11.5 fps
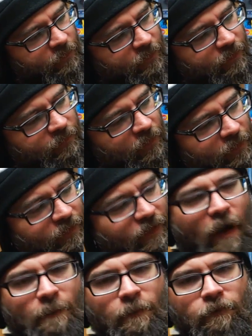goodies and
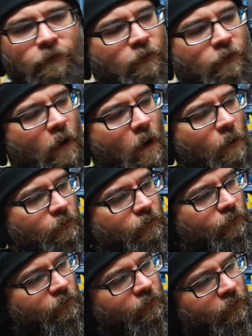gobbles
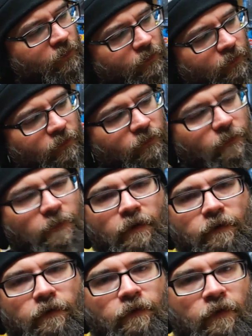ghosts. So we
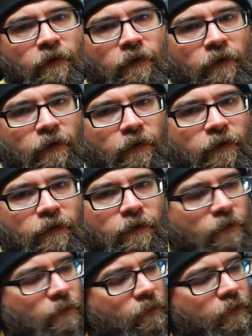got this
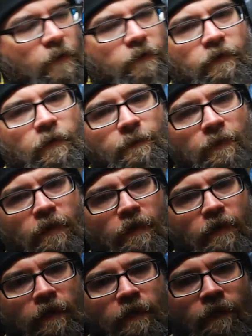cute little ghost up
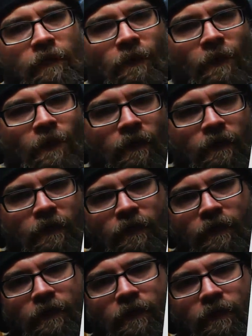here.
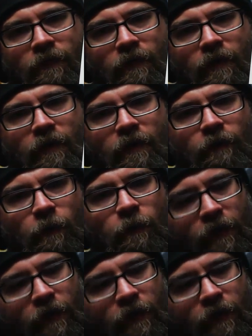And he's a